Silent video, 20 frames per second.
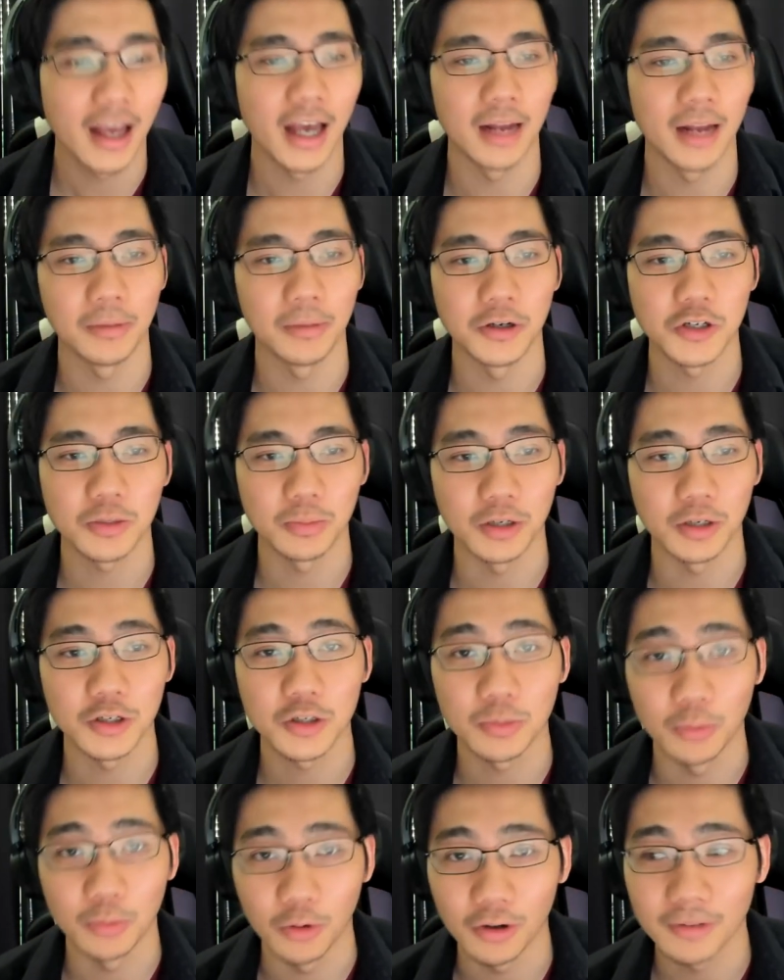and much,
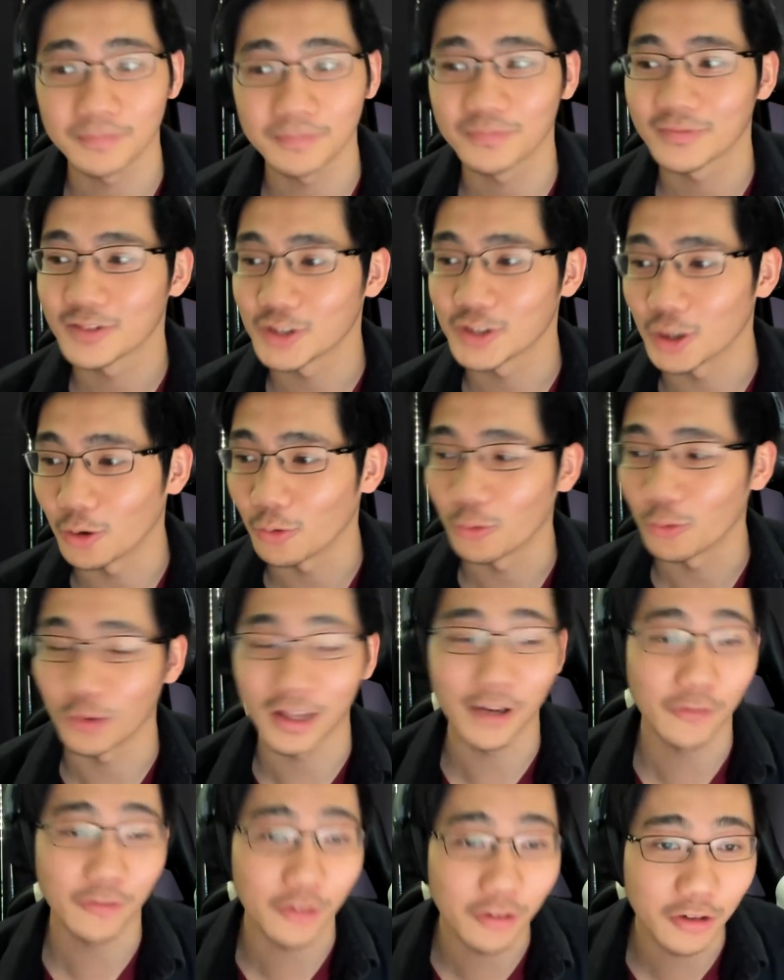much more. So,
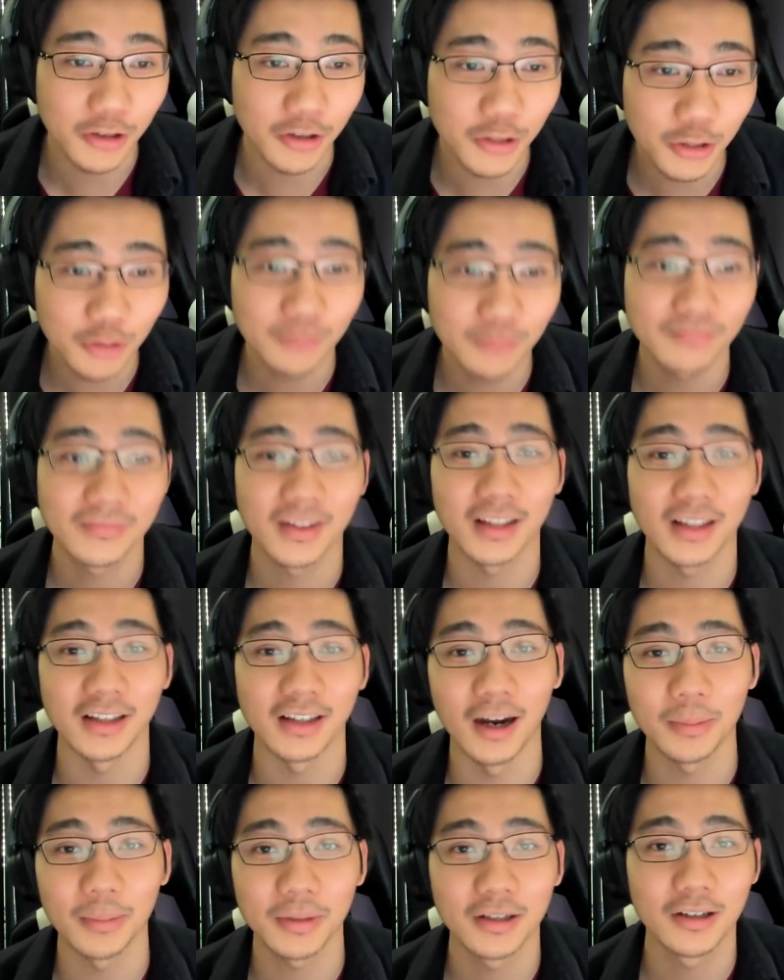without further ado,
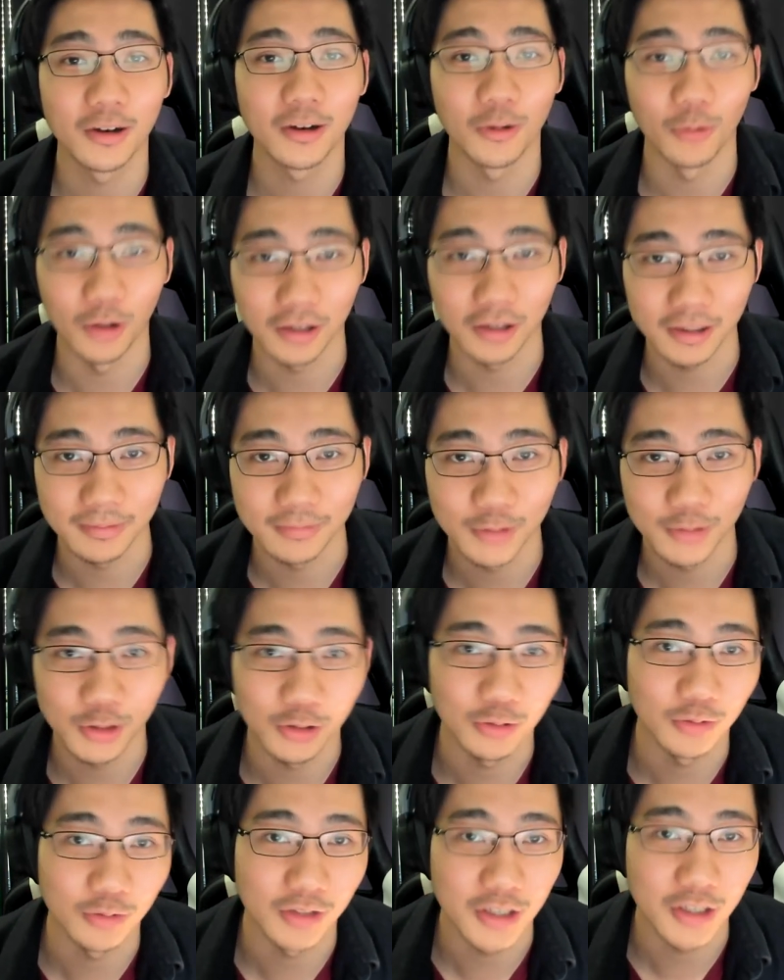Jaap, welcome to